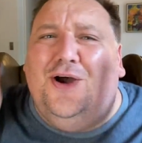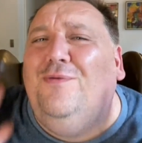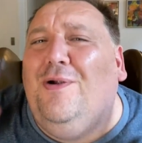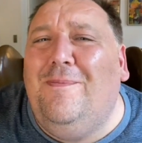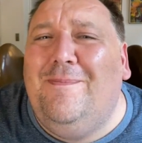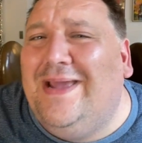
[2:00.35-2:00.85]

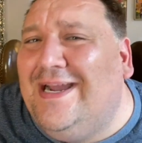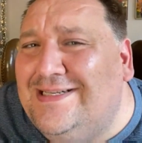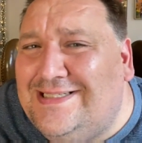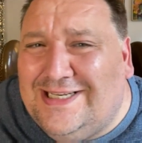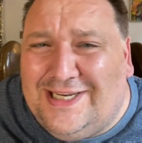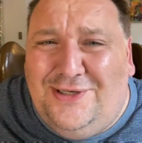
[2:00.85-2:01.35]

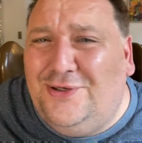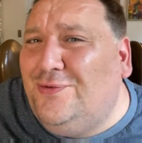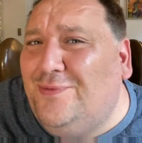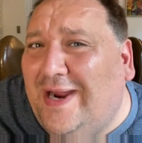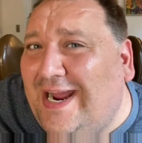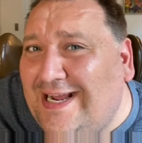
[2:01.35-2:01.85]
romantic and
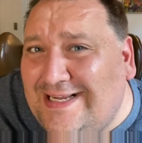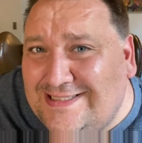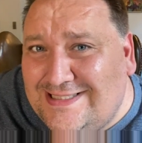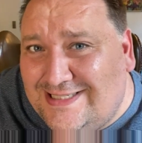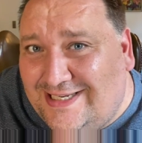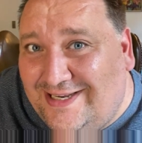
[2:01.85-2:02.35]

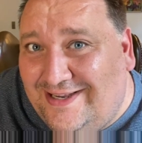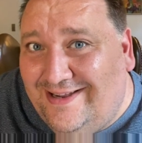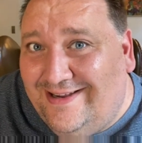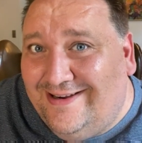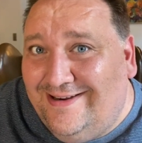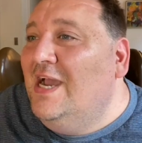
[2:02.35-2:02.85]

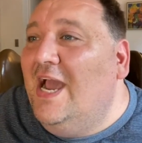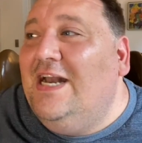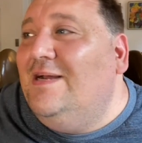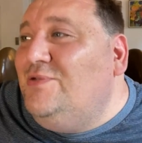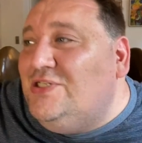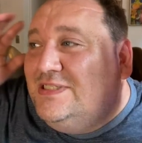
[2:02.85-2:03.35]
crazy. And
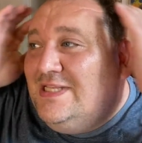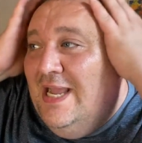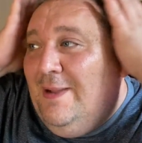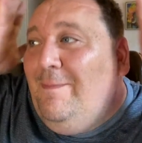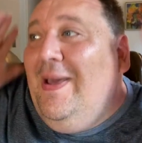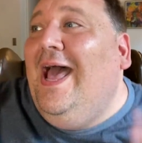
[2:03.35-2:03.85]
I'm just
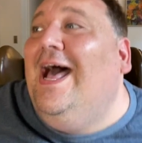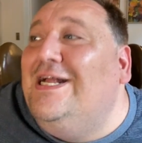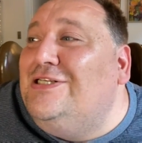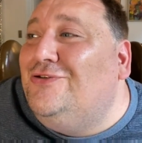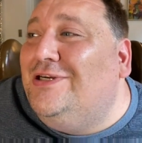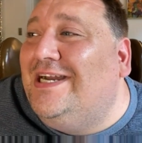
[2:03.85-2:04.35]
like,
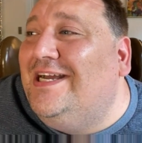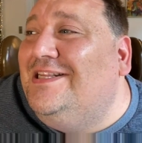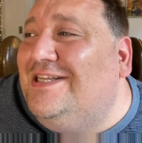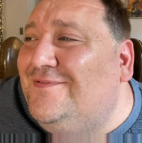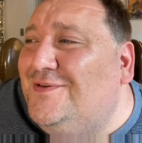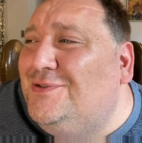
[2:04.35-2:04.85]
Patrick, I
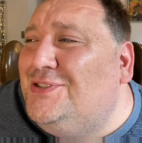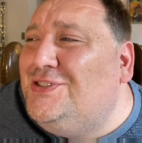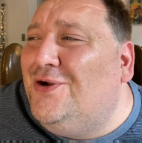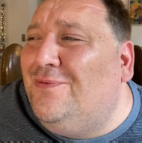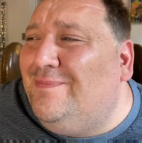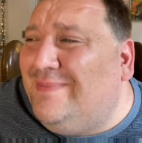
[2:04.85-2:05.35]
love you
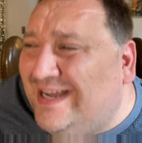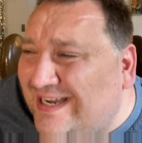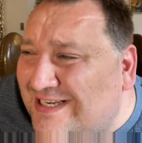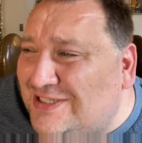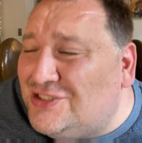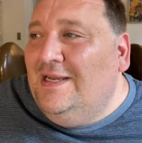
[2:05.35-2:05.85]
so
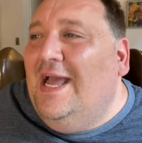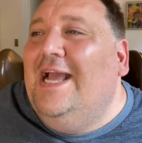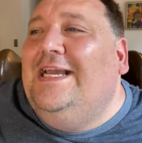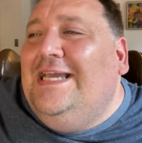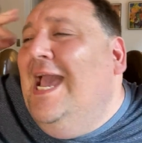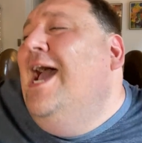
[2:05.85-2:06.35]
much. I
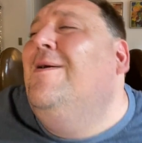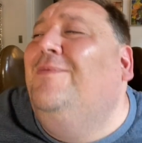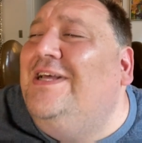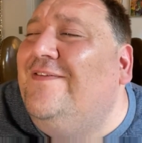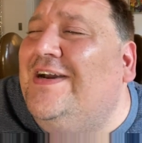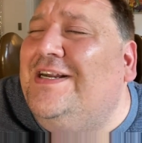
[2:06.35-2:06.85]
can't
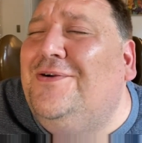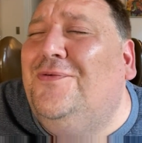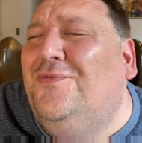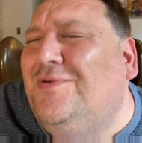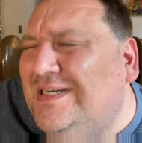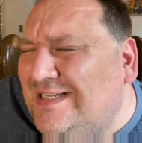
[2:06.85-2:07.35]
believe I
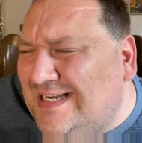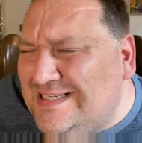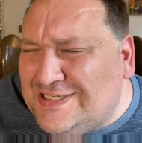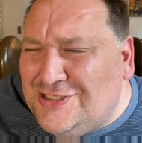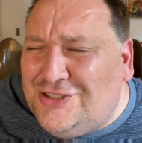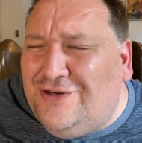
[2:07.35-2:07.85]
didn't
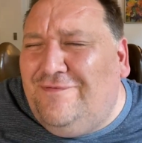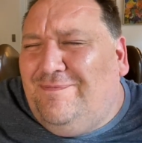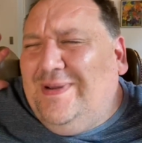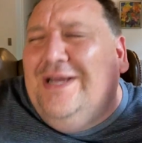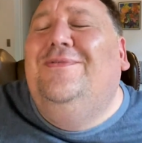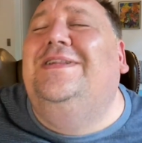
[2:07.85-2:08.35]
realize I should have
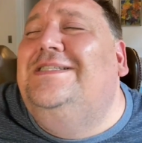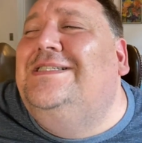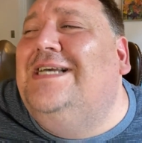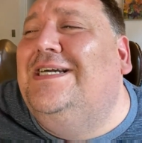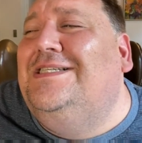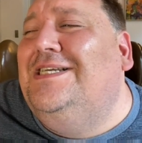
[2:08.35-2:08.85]
been with a
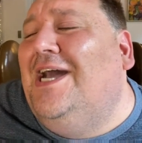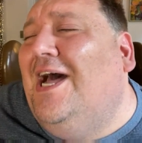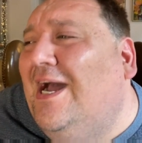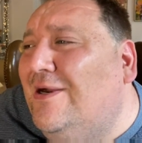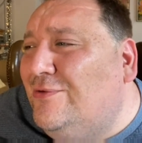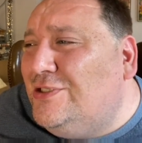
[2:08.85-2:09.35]
sexy
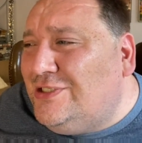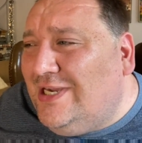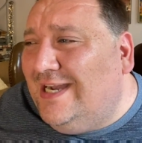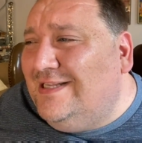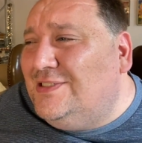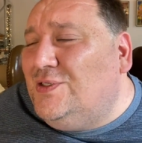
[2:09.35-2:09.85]
Irish
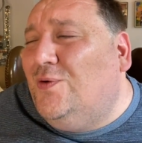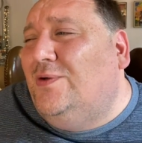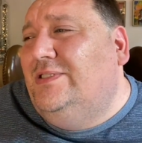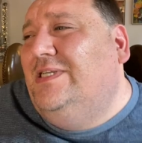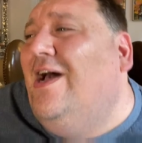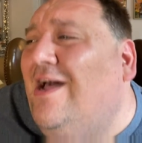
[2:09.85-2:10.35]
guy this whole
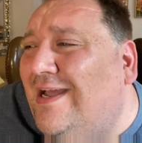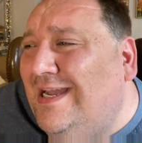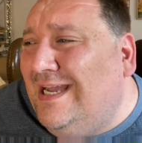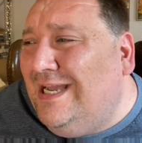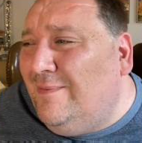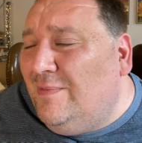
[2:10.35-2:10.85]

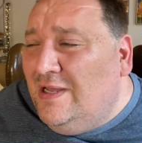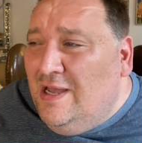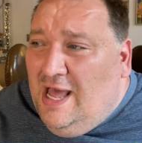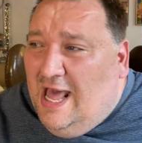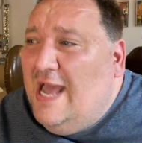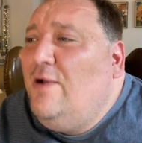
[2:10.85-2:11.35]
time.
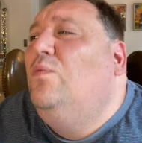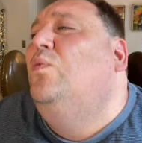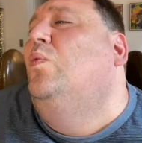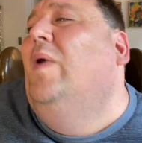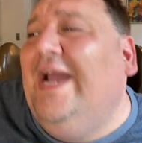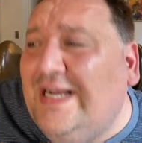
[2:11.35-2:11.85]
I
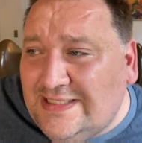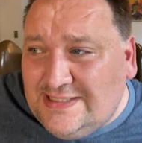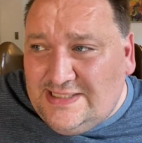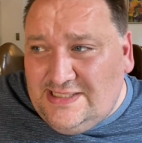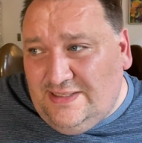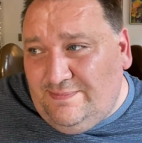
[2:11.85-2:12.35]

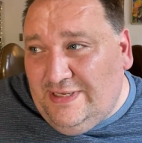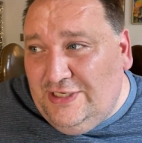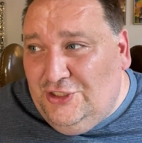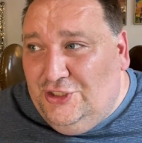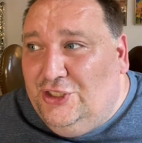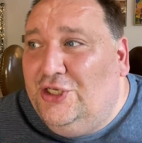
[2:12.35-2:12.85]
wasted my
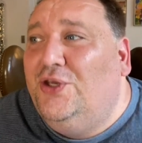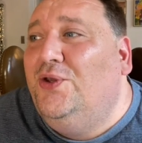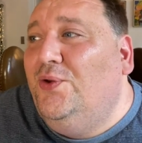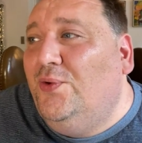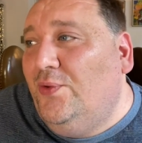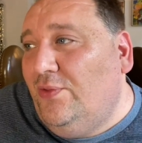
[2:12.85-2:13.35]

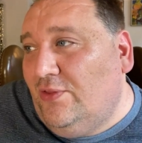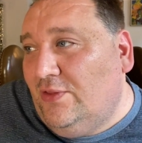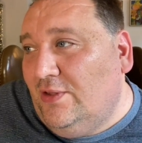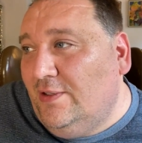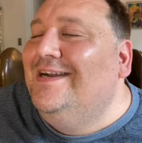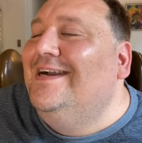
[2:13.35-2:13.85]
youth.
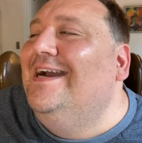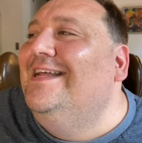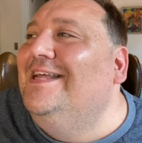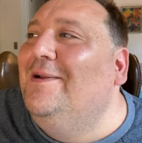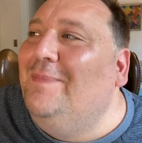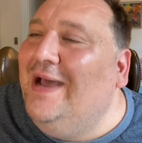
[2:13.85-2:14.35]
And
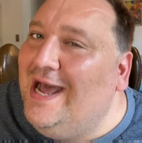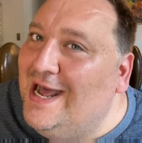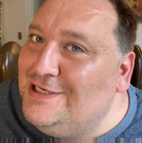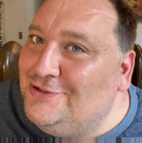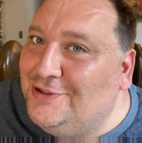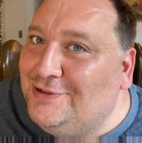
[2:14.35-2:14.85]
then
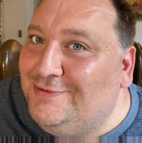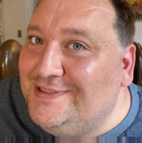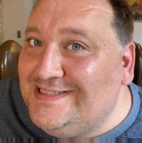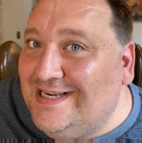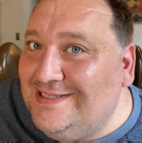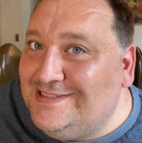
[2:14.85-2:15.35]
Patrick
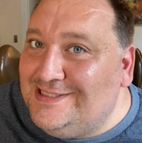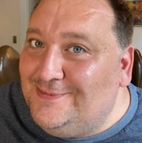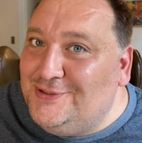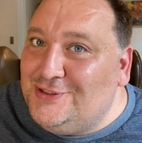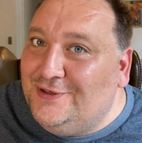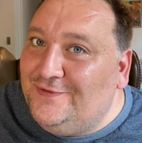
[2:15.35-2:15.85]
recites some
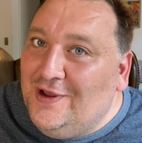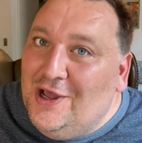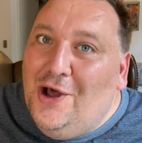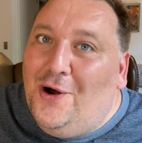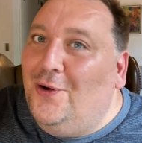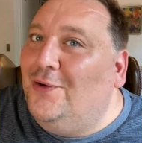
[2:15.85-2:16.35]
sort of
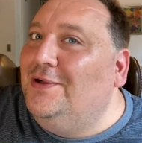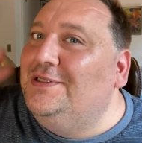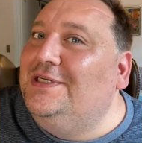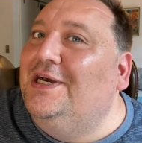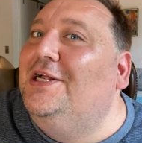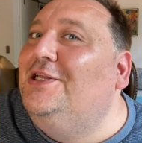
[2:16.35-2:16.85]

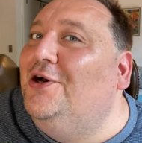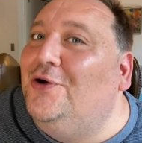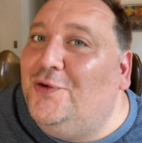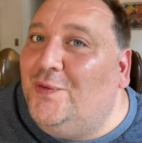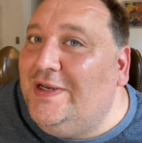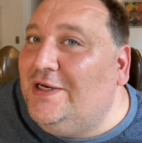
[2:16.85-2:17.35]
old
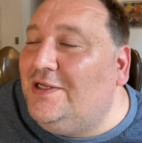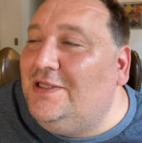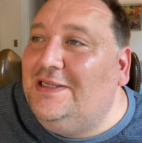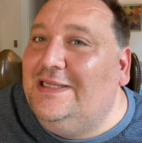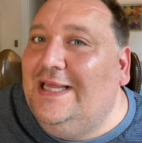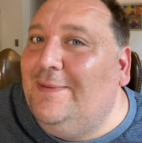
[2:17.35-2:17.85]

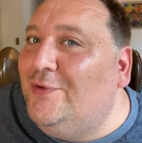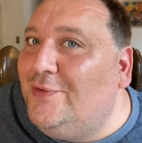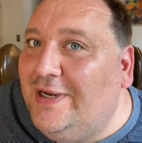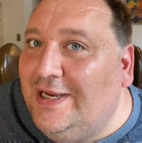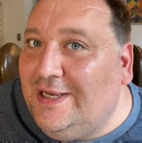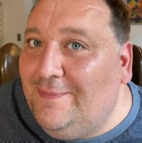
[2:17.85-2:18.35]
colloquial
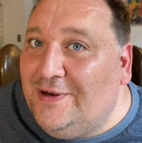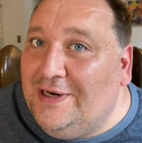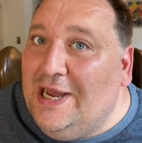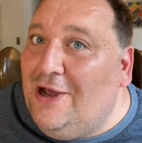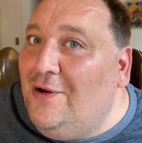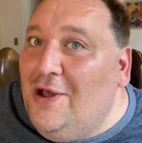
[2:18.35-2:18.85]
limerick about
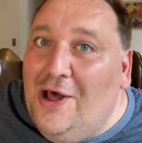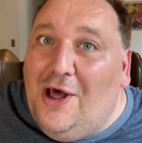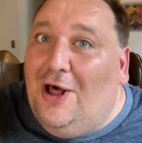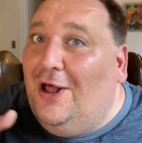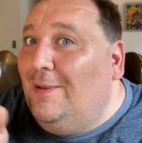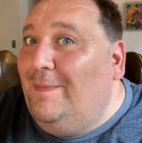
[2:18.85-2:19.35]
how
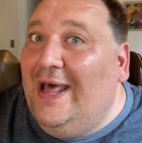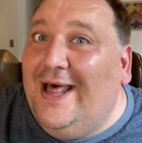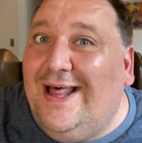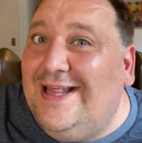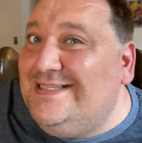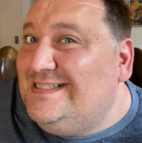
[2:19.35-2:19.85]
all
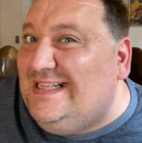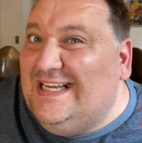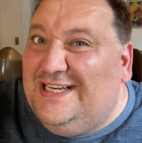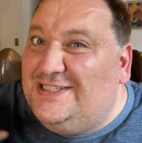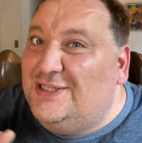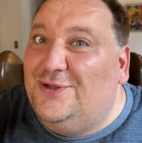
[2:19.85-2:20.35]
paths
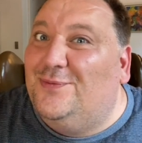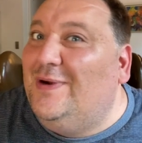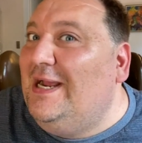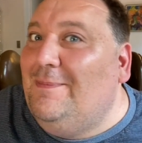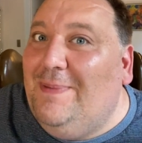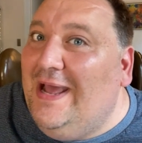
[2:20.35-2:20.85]
lead to the
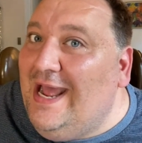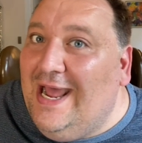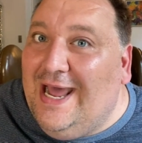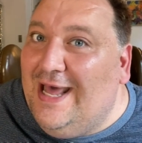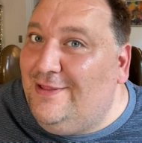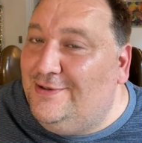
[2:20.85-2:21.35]
right
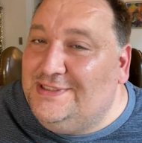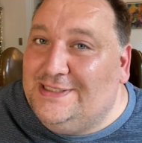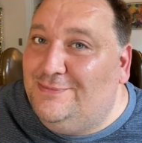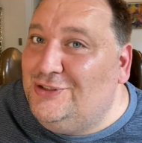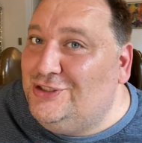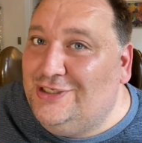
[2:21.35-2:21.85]
path or
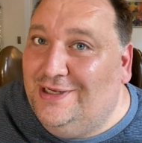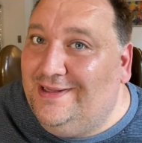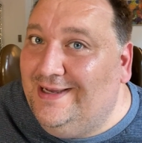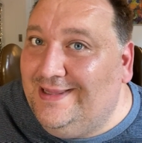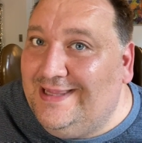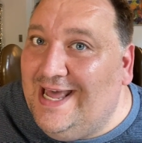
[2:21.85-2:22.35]
some shit
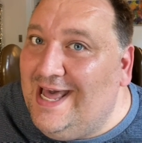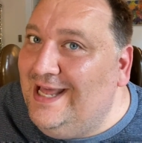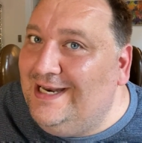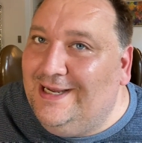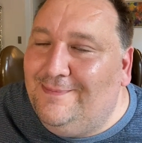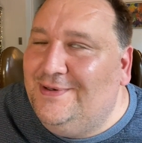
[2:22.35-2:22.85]
like that.
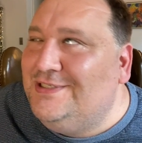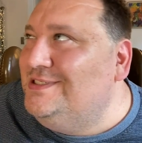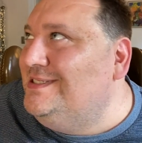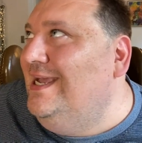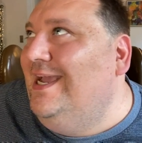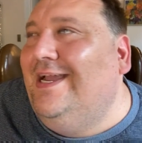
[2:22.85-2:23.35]
And I'm just
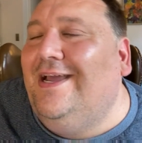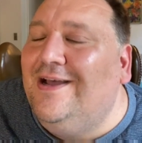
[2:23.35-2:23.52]
like,